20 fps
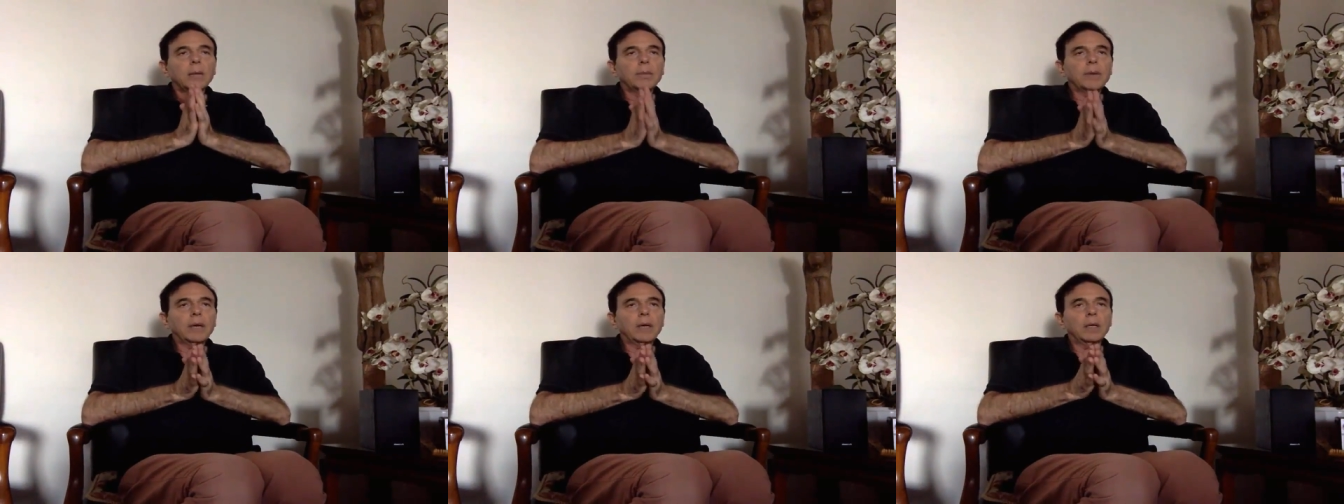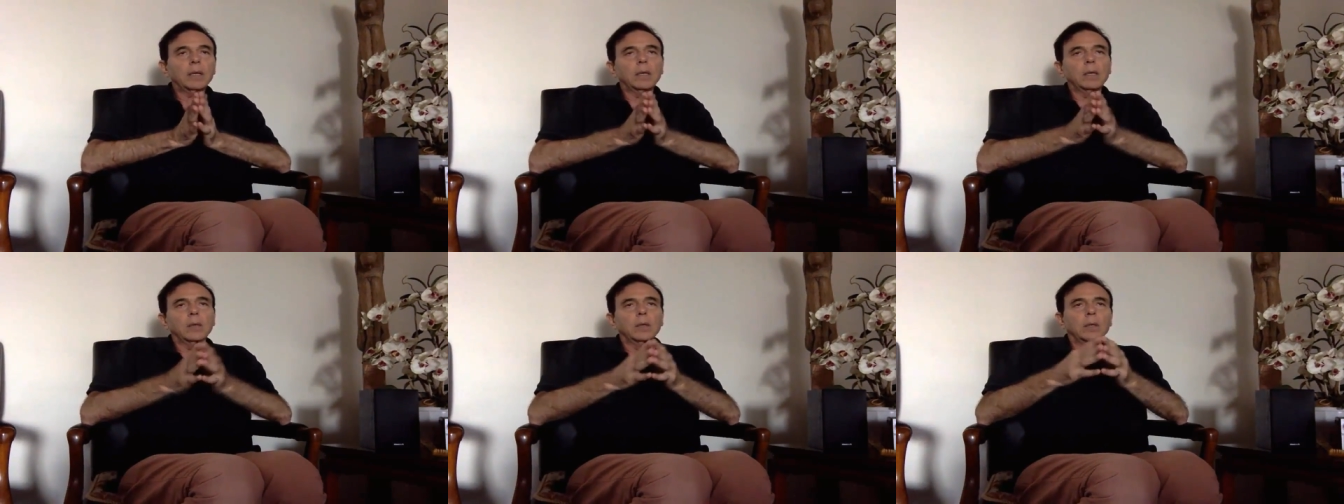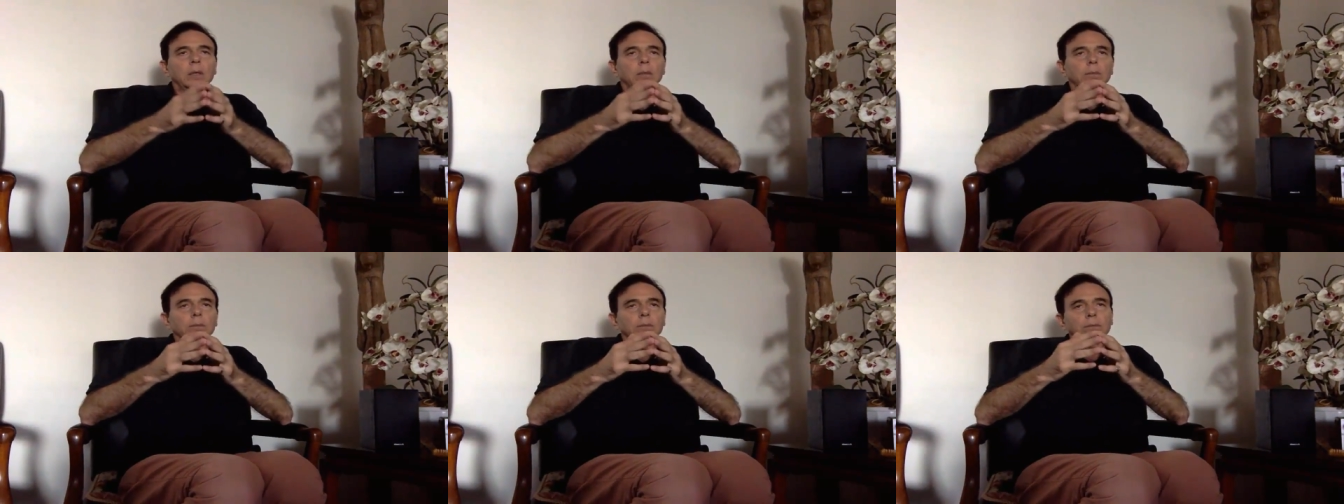about
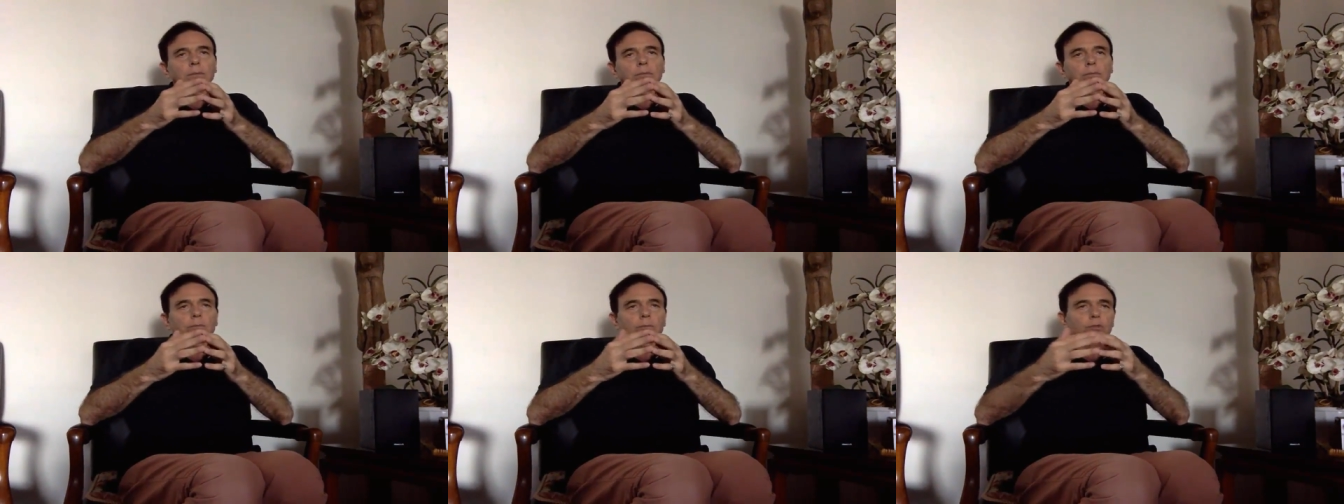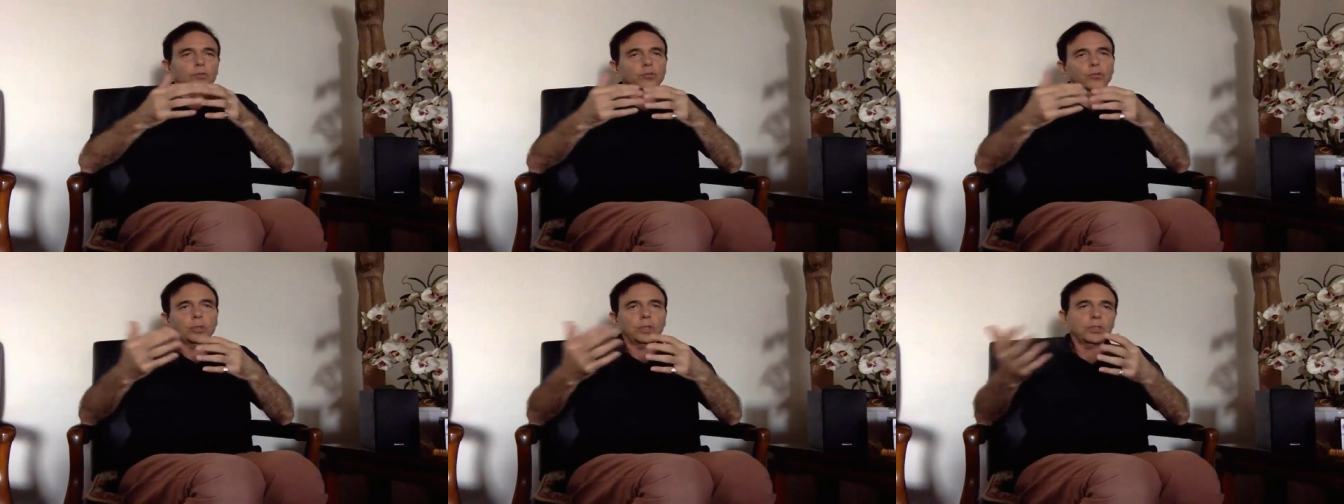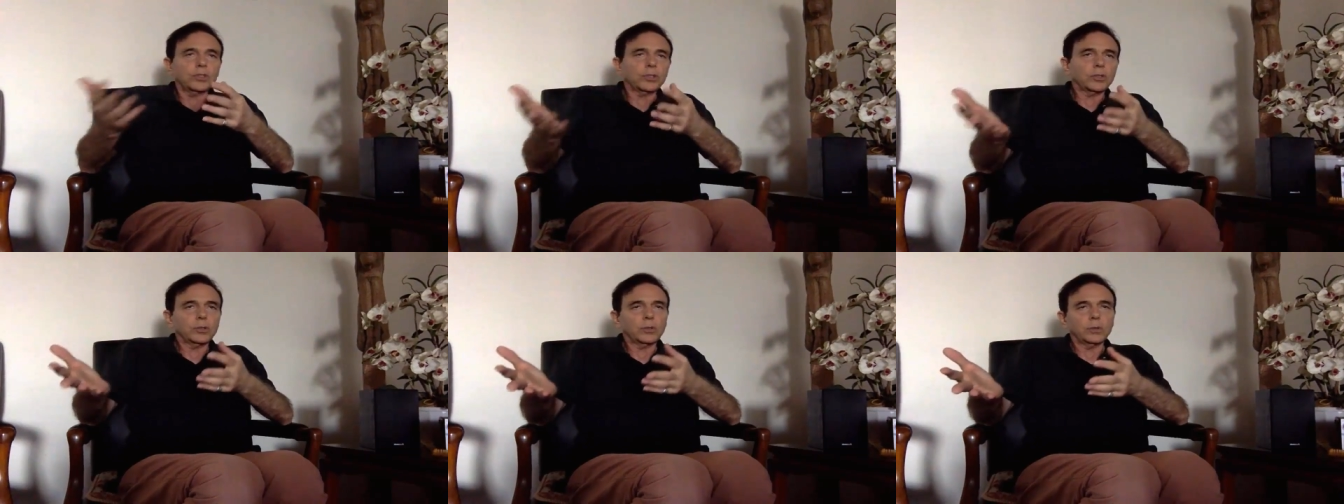
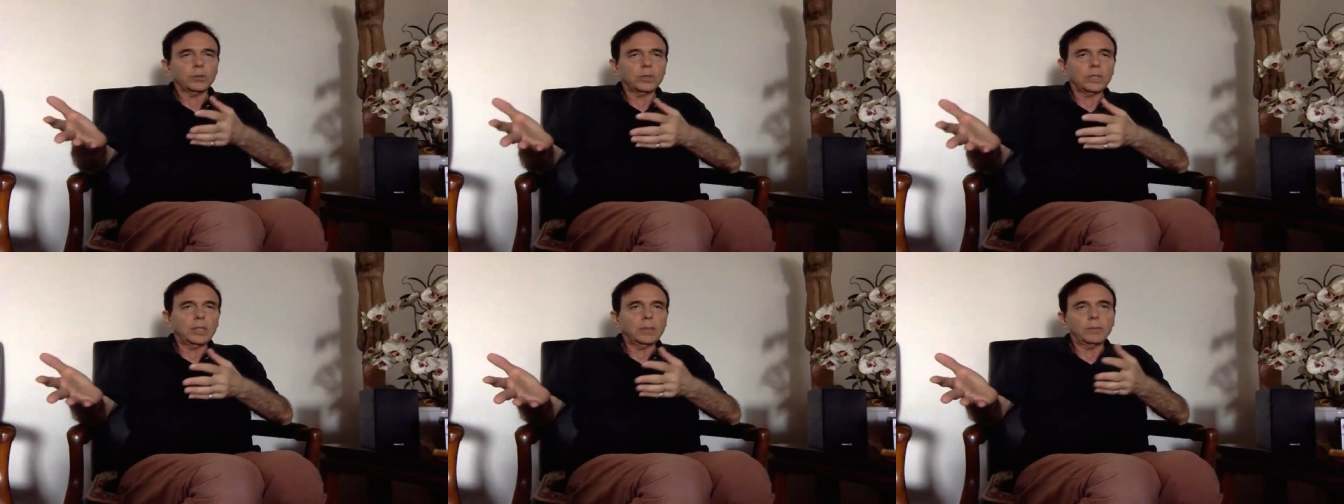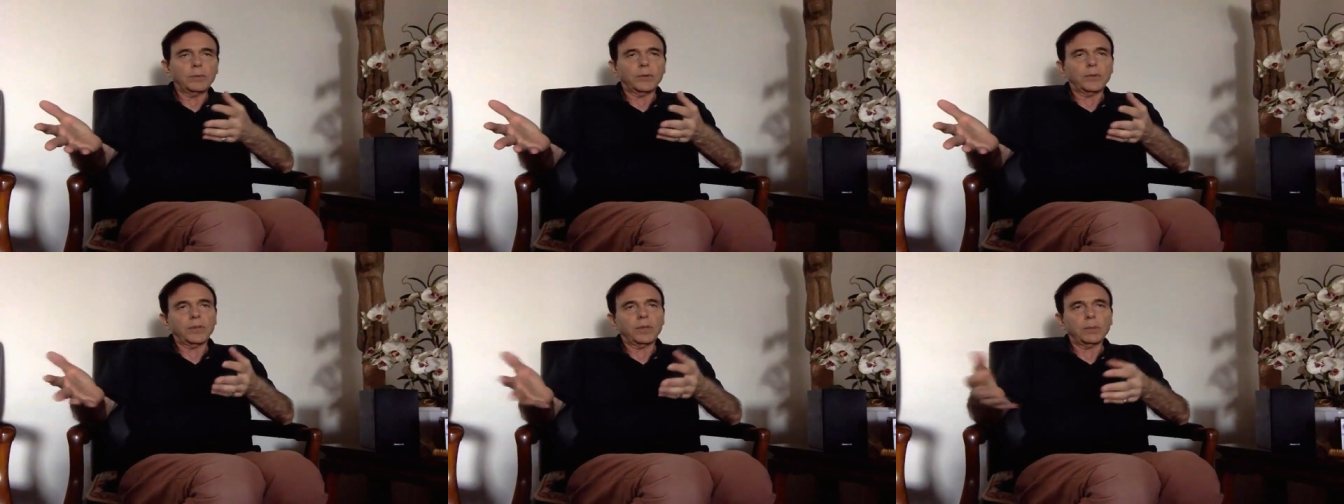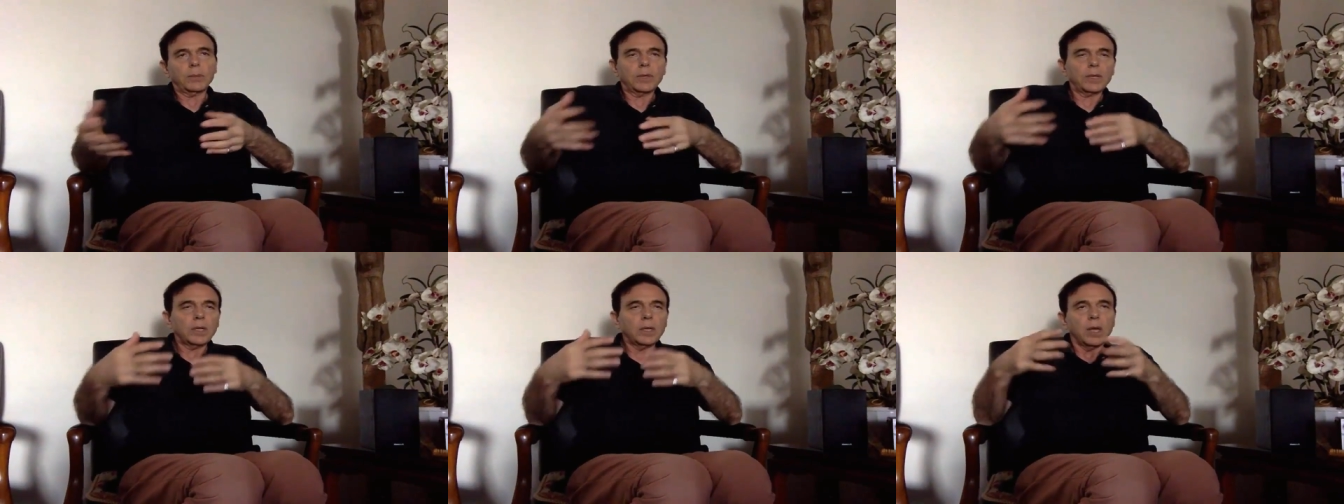traditional
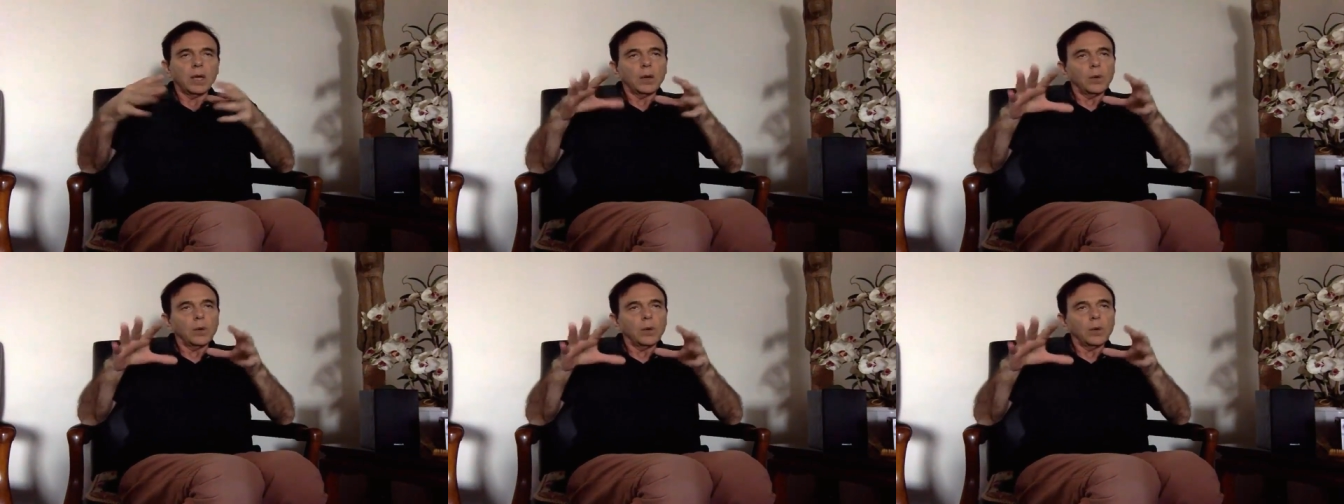chemotherapy.